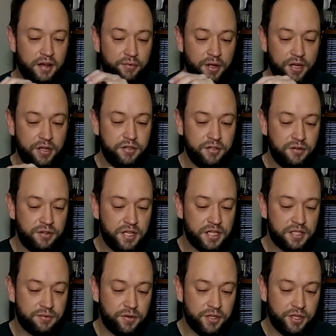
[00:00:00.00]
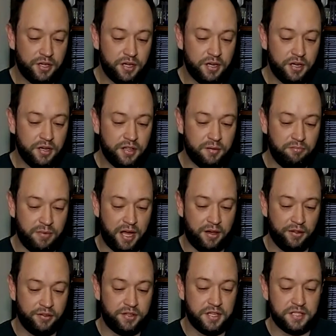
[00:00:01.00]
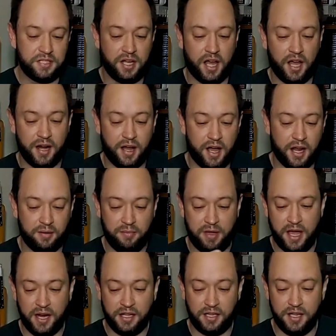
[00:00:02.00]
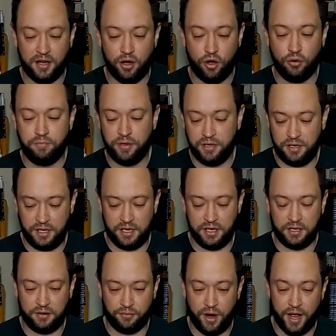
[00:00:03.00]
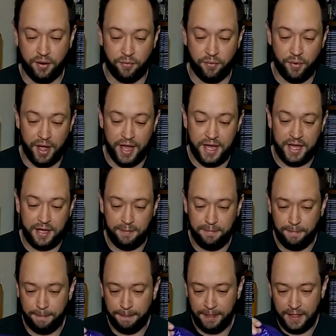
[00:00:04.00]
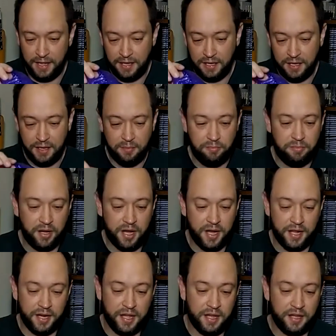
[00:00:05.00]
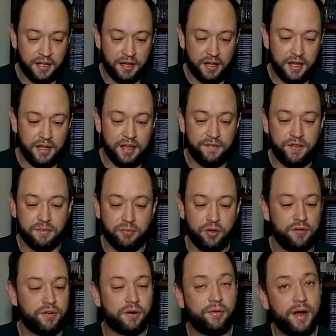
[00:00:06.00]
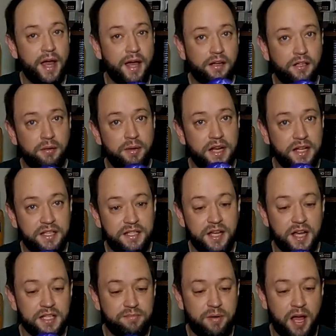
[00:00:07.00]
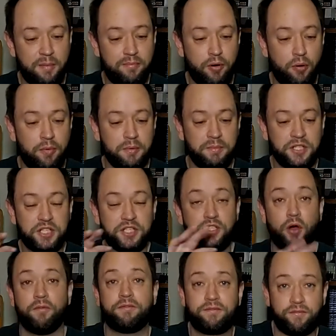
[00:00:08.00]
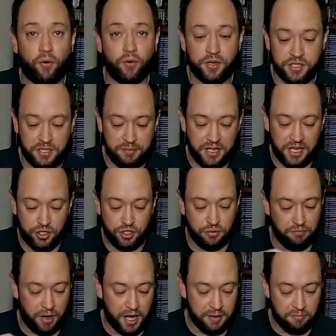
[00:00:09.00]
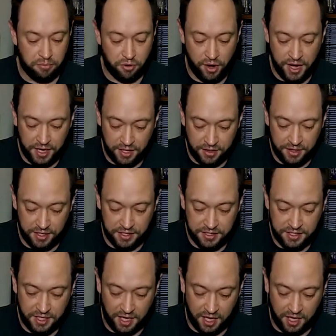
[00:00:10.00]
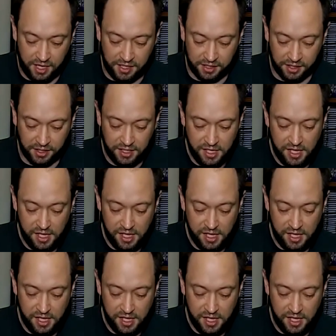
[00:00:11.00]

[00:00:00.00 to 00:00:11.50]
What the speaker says: When you do this with her, the mouth does not automatically open right away, but if you move it around a little bit, it does pop open, but just don't force it because you might break the tongue.